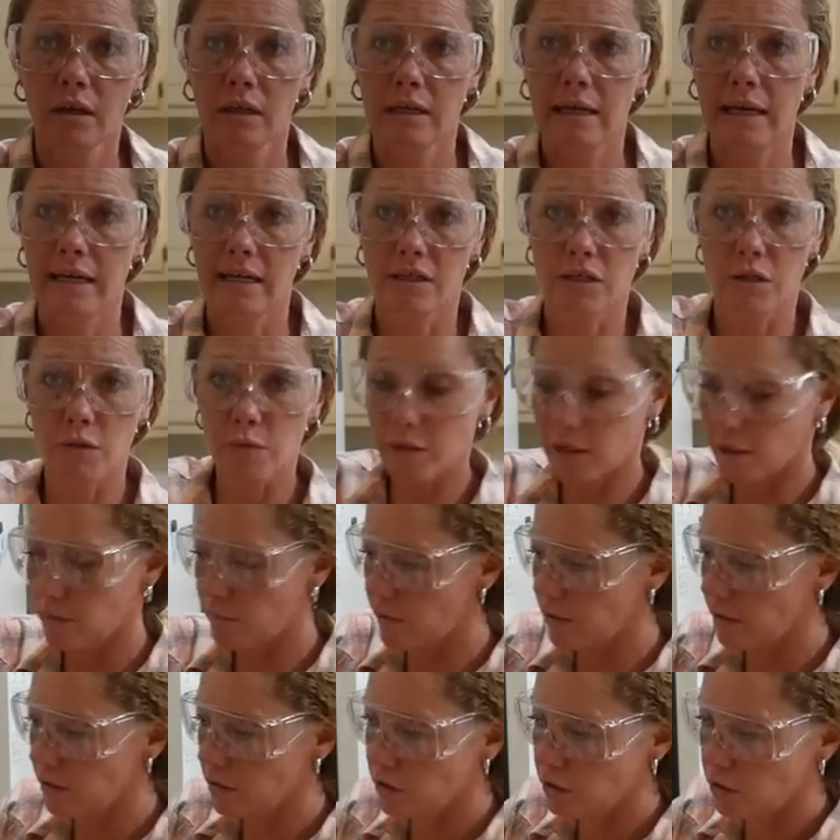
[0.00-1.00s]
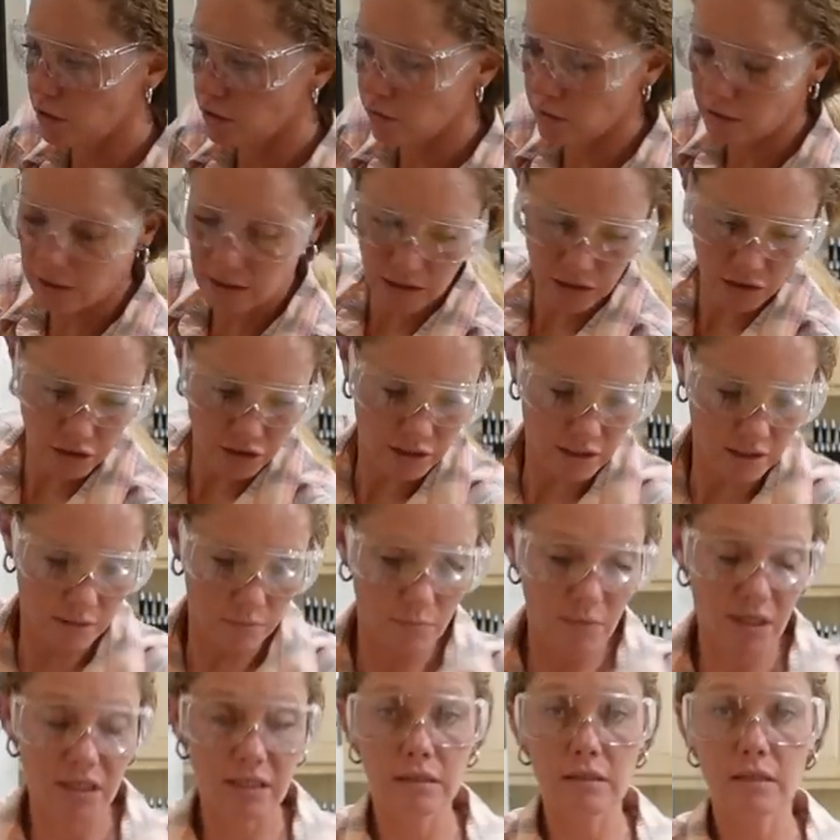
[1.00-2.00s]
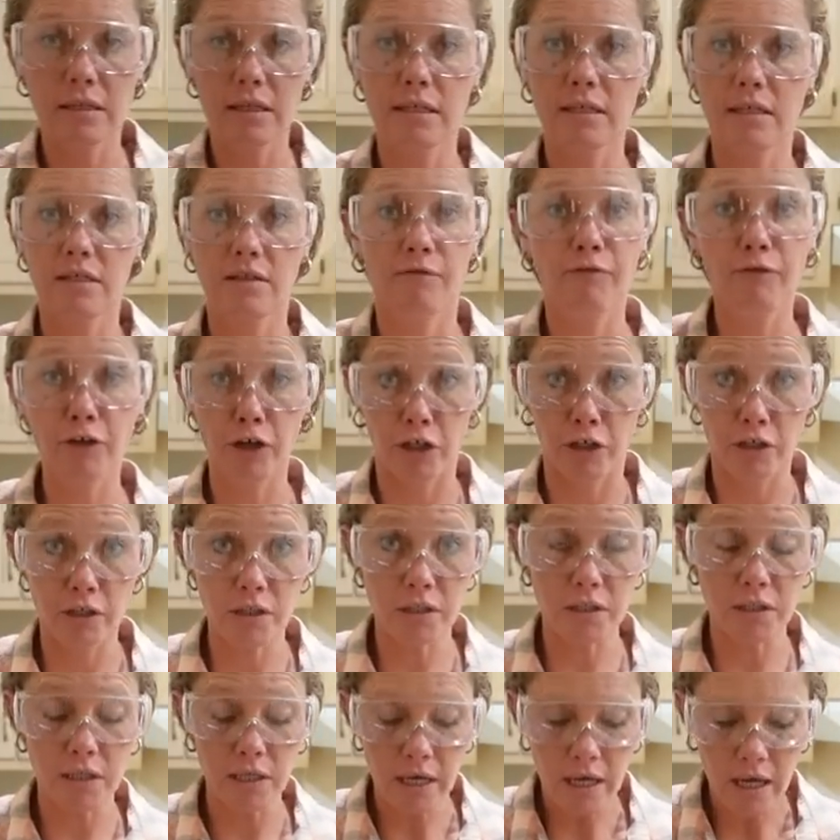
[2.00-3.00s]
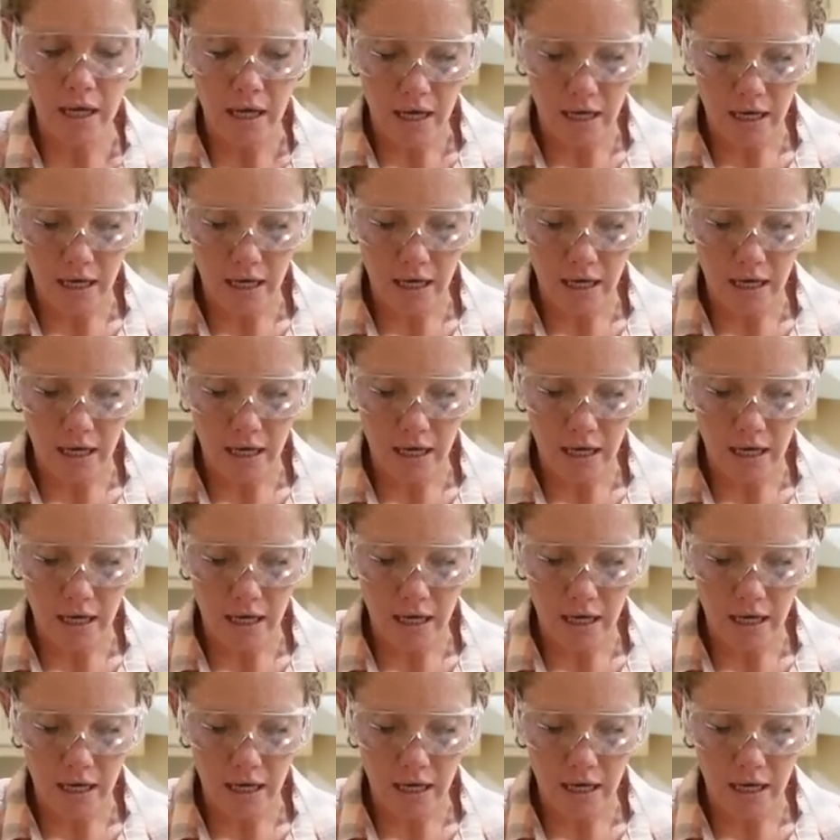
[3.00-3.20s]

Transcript: Okay, so what I wanna do is just mix this first.